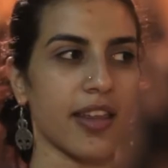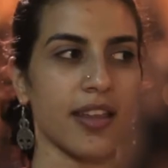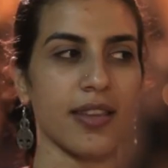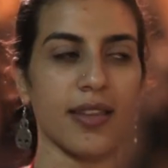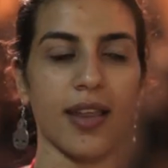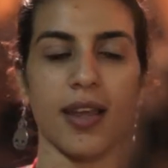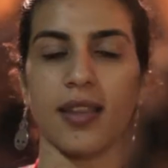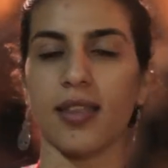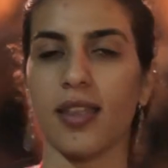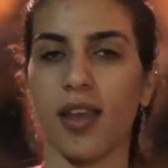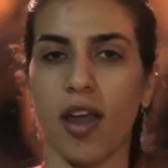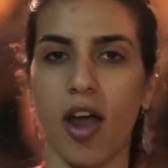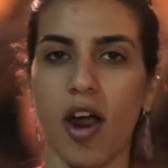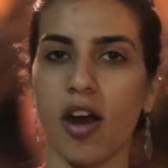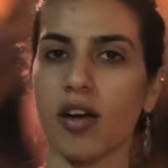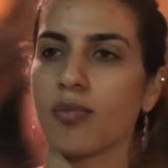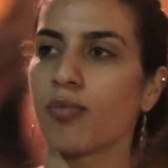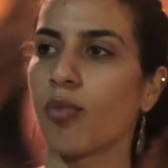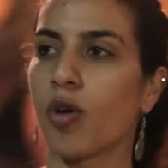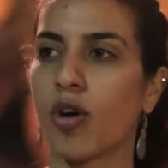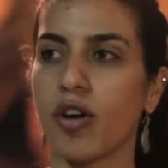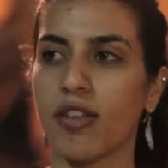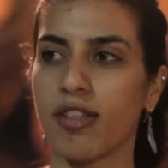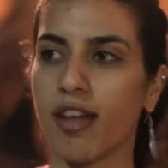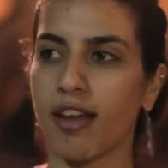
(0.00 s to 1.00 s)
think that there are
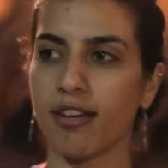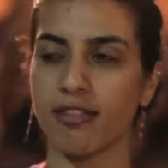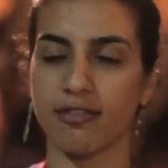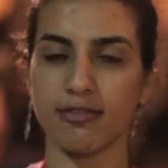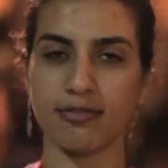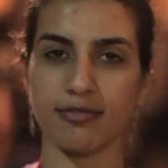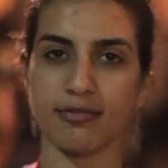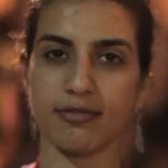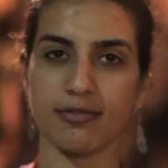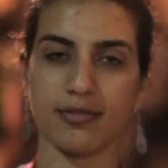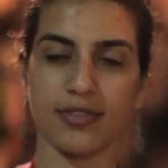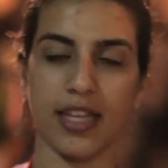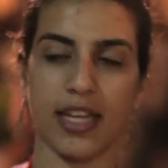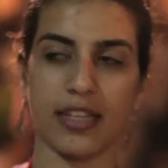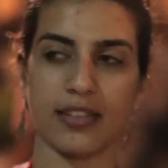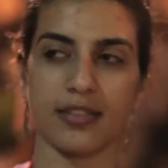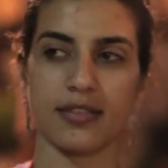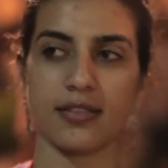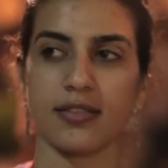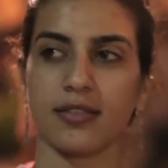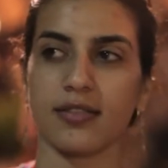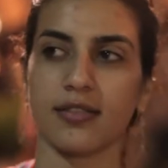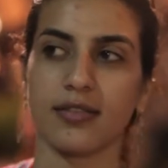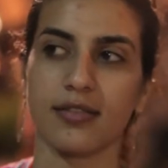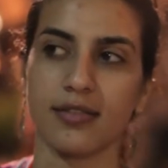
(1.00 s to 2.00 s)
more than,
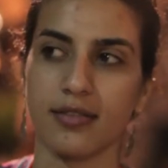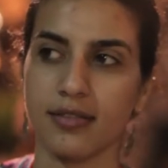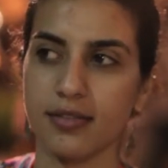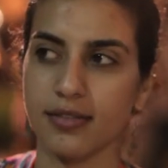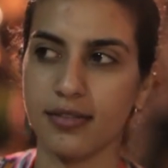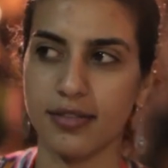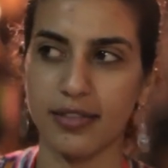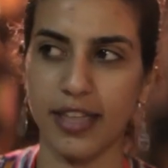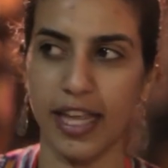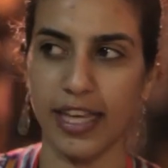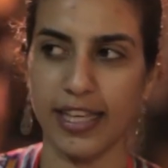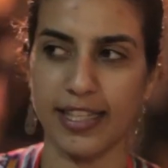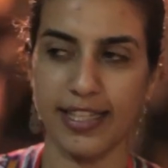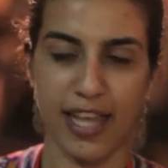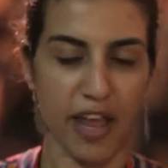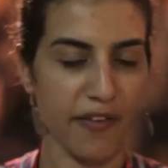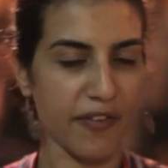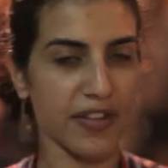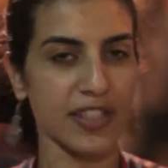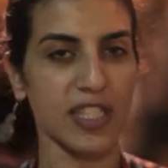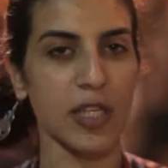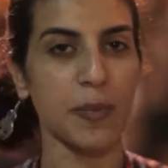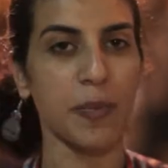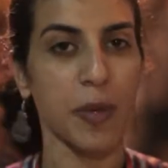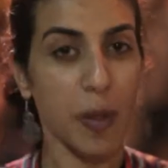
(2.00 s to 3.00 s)
than like
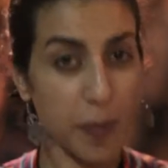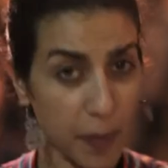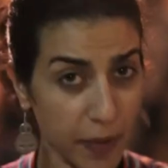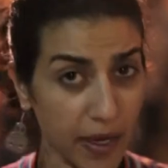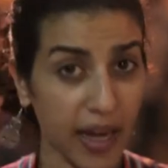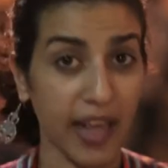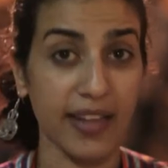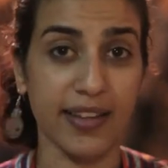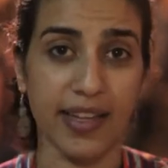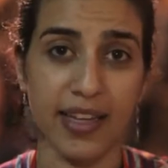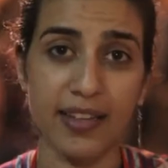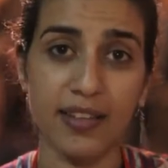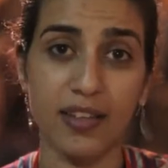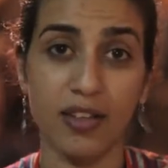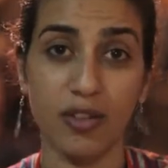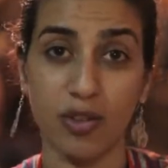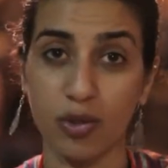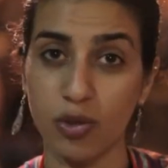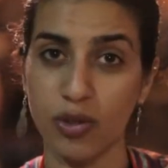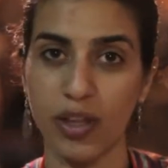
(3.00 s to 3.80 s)
70 people attended